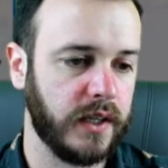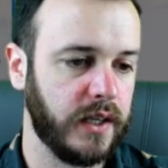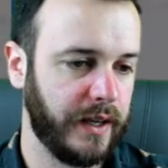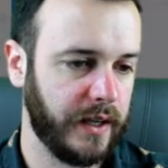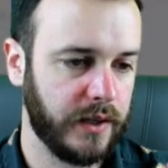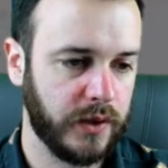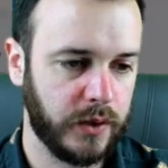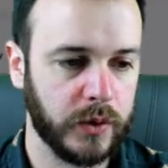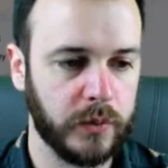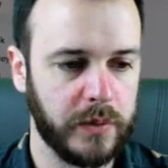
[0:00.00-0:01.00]
here.
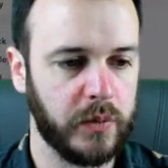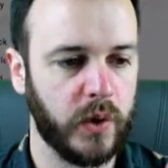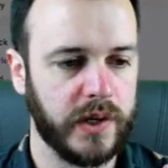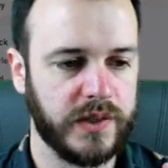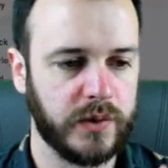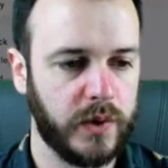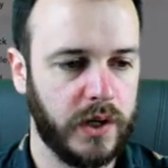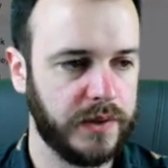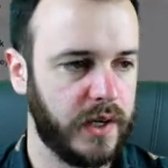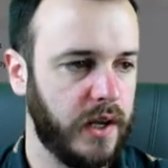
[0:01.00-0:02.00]
Good win, boys.
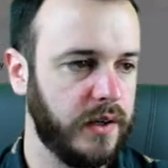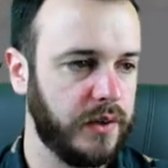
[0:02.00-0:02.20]
Well done.